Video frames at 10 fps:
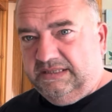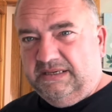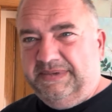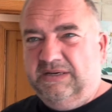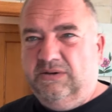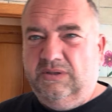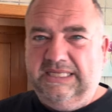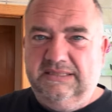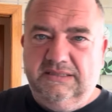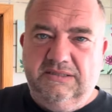I better go and
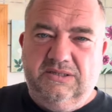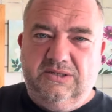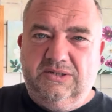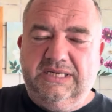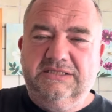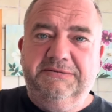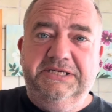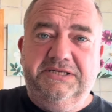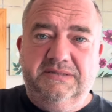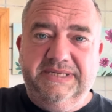answer the door. I'll
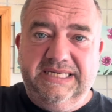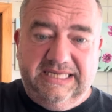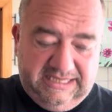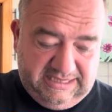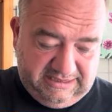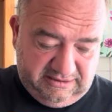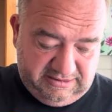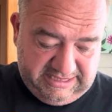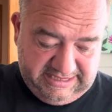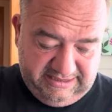speak to you in a bit, guys,
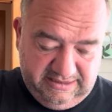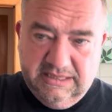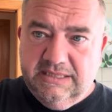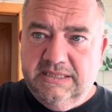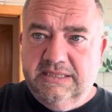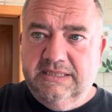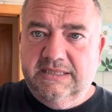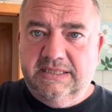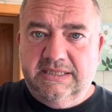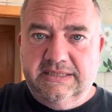alright?
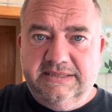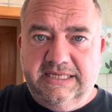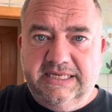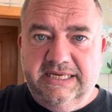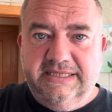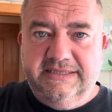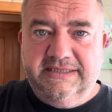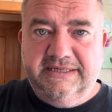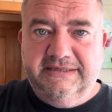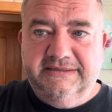All right, take it
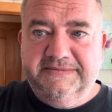easy.